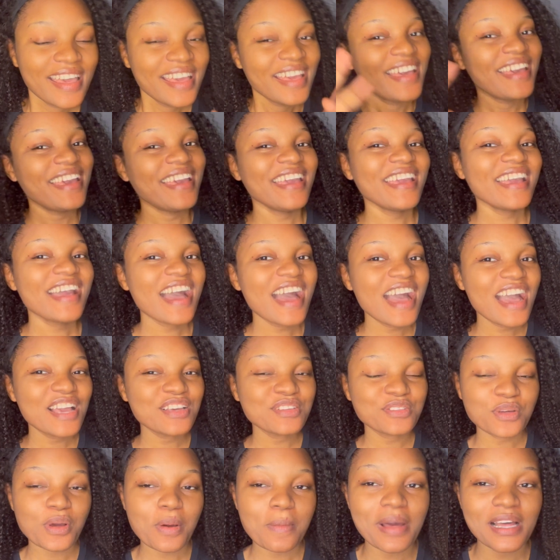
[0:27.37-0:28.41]
Hey guys,
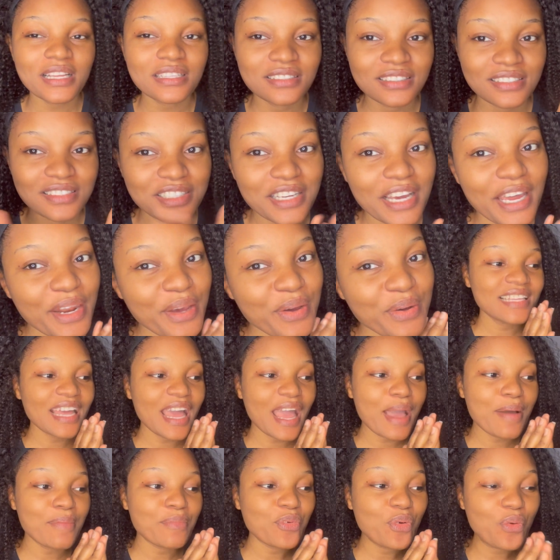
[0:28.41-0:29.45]
welcome back to the channel. I
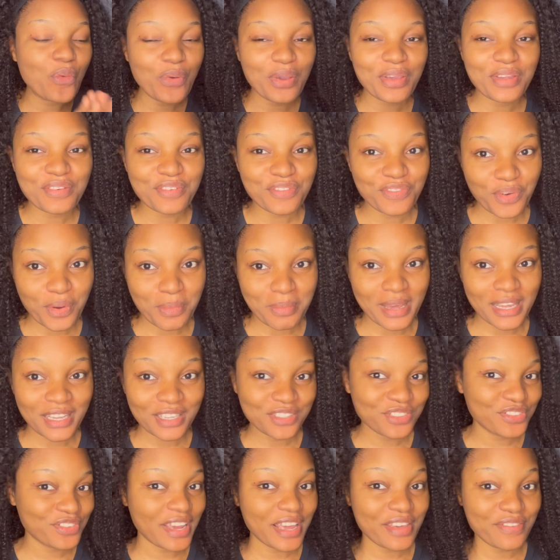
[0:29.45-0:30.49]
am going for my
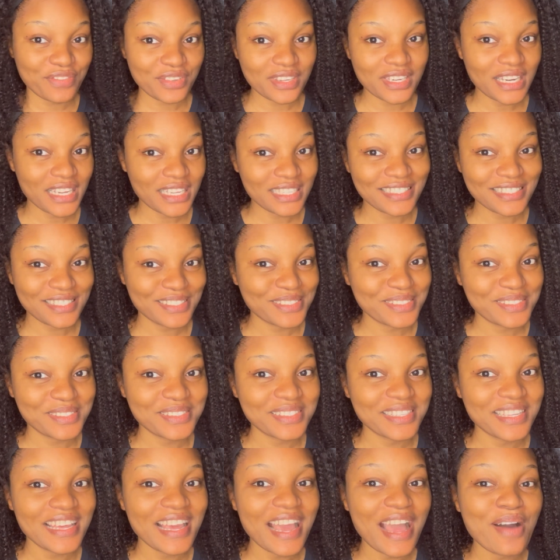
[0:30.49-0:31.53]
driving lessons today.